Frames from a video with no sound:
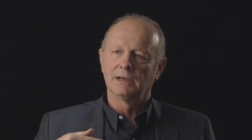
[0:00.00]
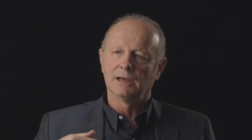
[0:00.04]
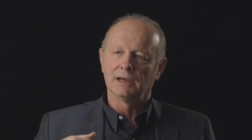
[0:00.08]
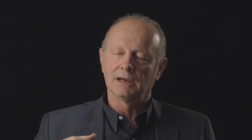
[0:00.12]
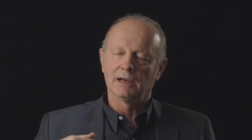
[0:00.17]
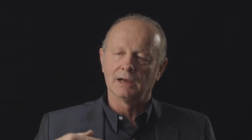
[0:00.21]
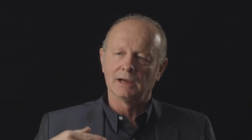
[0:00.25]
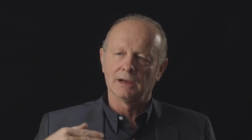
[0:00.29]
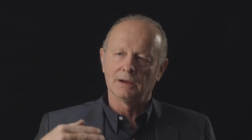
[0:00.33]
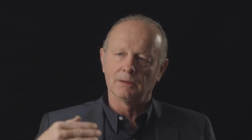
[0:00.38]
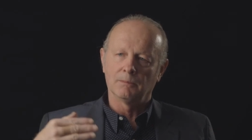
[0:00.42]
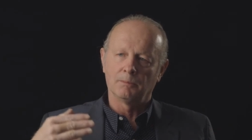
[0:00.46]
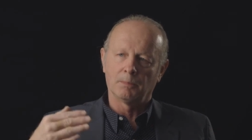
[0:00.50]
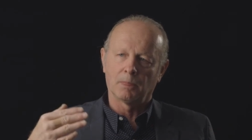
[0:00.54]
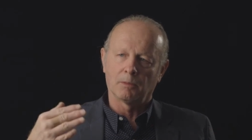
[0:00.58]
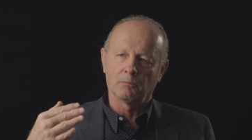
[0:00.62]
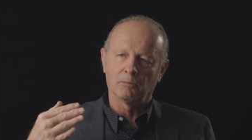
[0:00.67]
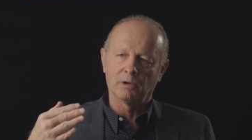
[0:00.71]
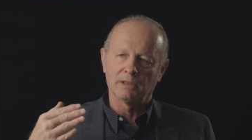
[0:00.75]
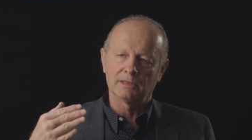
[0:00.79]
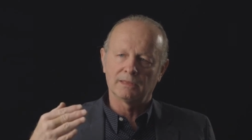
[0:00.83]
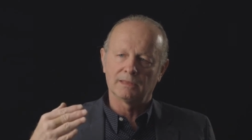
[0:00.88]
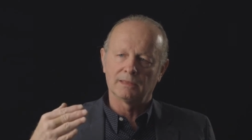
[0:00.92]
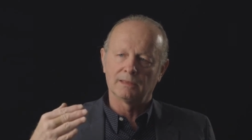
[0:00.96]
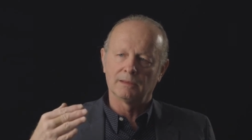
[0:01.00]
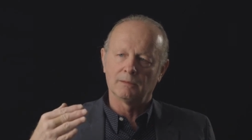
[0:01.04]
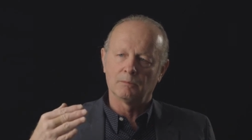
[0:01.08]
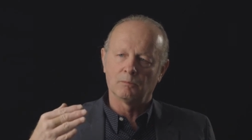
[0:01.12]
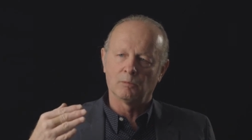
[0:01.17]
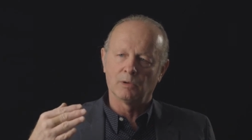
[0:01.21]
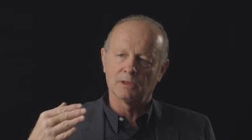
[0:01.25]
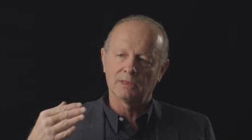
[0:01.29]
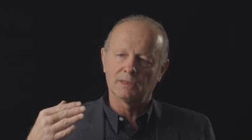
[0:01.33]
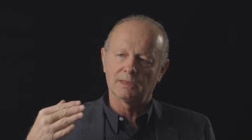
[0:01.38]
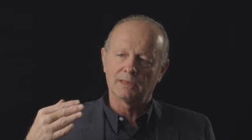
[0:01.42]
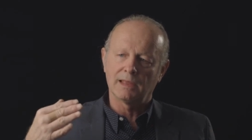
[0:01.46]
um, what,
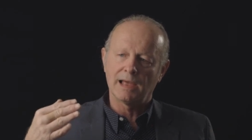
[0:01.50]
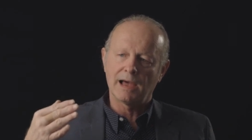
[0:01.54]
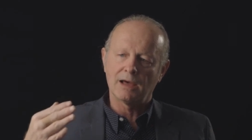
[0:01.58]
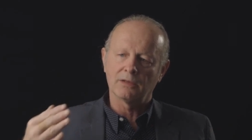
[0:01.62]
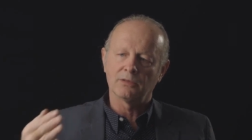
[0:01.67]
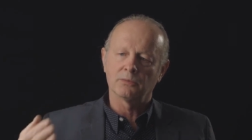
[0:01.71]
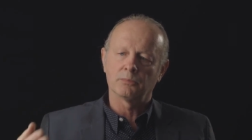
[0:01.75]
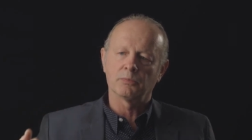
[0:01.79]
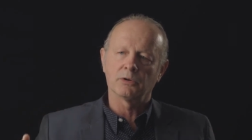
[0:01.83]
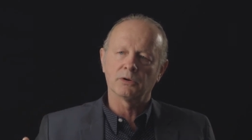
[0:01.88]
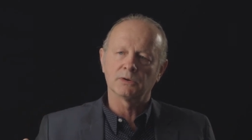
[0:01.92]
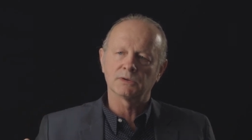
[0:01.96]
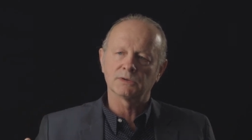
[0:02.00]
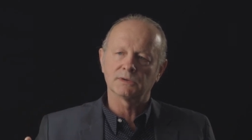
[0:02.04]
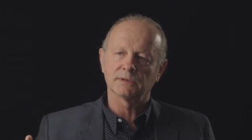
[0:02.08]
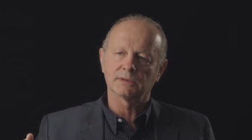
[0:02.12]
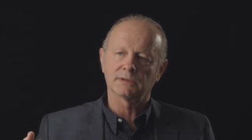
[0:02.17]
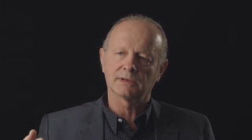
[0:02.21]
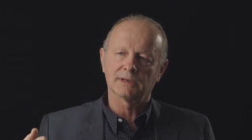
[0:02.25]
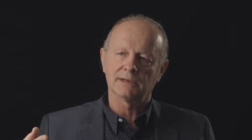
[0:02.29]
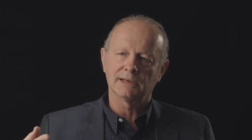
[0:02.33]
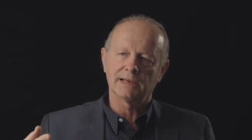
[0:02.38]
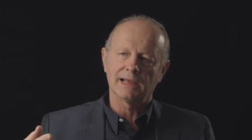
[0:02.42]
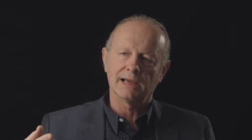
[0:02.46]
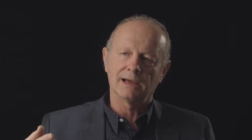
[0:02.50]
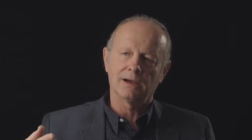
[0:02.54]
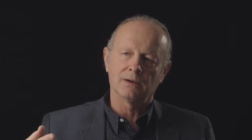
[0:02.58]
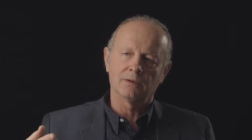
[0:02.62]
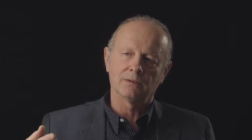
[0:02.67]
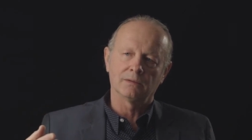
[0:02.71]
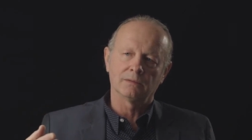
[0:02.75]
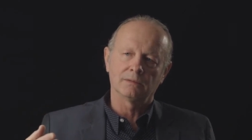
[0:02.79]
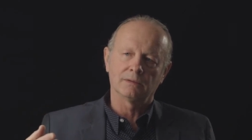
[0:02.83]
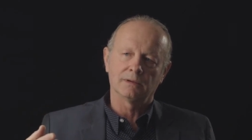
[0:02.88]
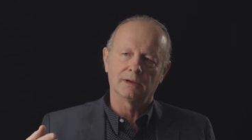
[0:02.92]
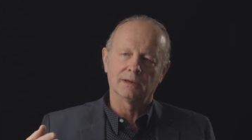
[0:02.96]
what, how the person can
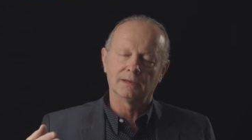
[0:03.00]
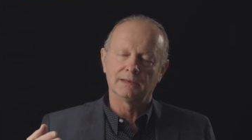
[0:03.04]
now